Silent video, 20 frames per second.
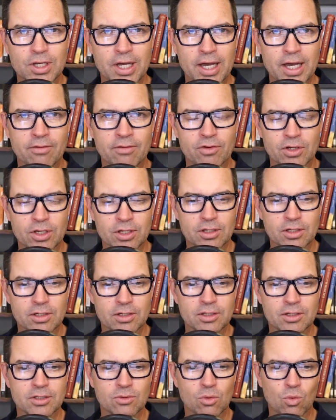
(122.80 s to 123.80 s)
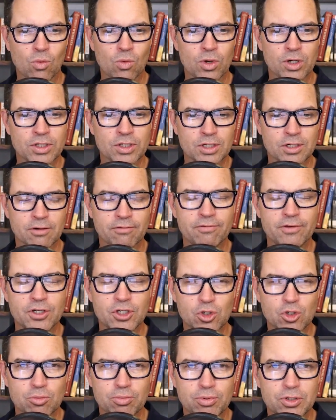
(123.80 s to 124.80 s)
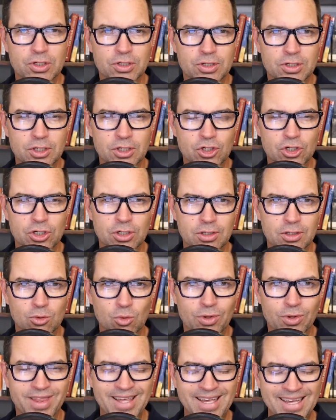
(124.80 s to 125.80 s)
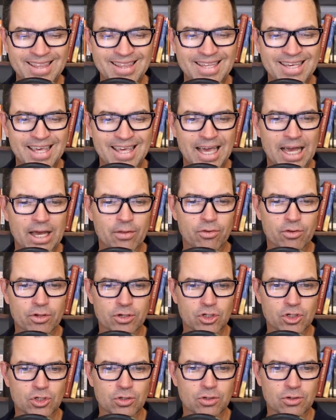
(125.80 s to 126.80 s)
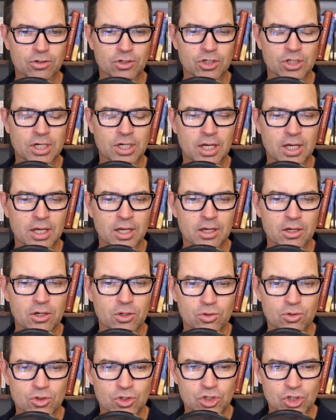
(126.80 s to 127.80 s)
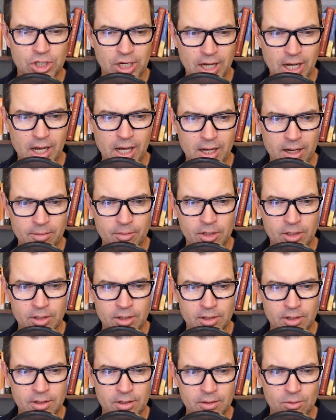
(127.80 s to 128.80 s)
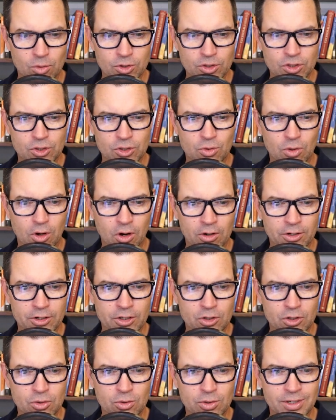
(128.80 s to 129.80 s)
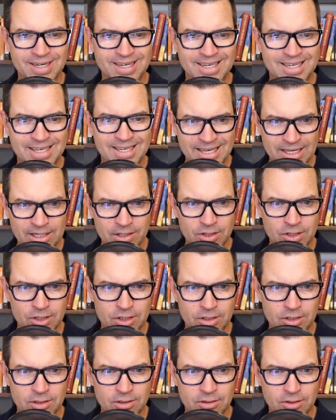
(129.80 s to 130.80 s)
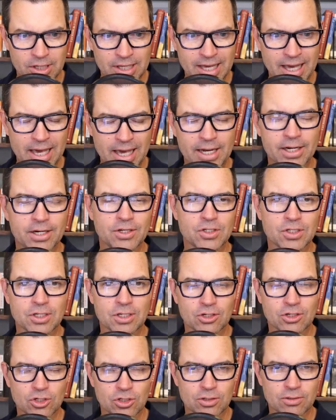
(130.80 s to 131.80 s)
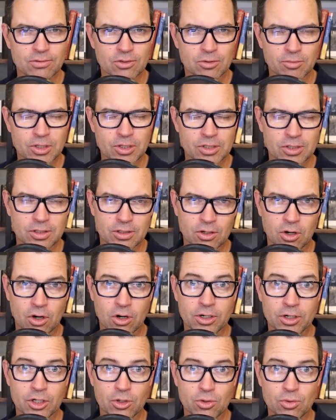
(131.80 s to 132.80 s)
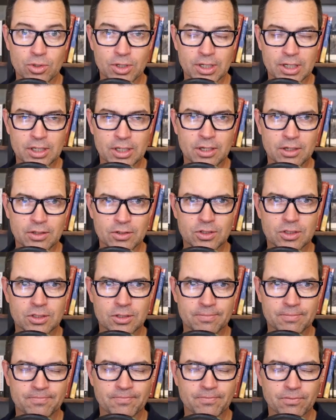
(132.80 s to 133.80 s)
advocate was an official position within the Catholic Church whose job was to argue against the canonization, or basically argue against